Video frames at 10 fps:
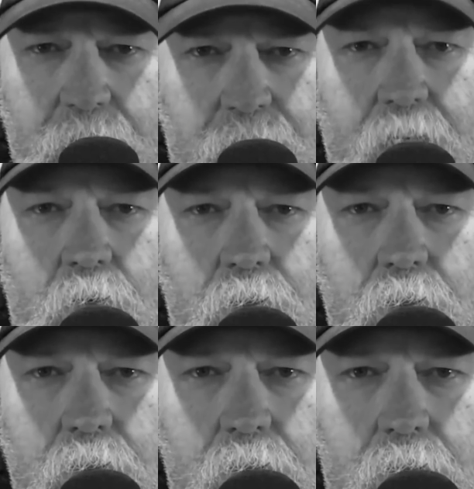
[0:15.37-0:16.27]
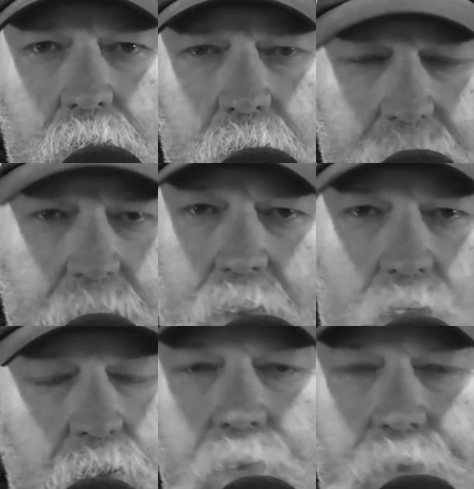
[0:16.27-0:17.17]
an hour. That's like
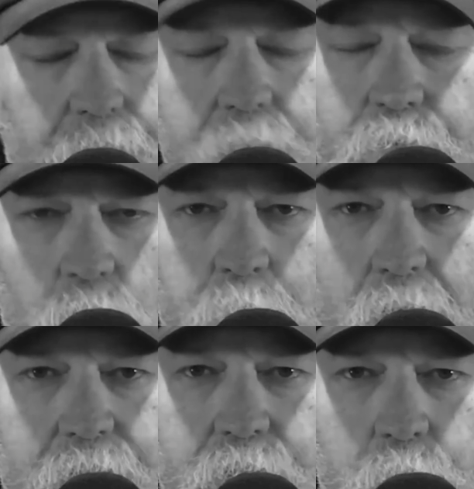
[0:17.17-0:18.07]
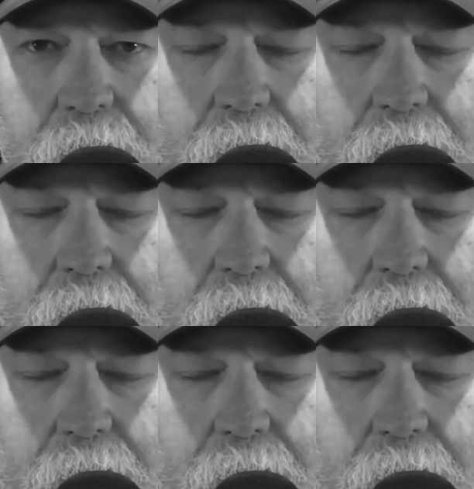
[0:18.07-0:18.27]
$134 a week,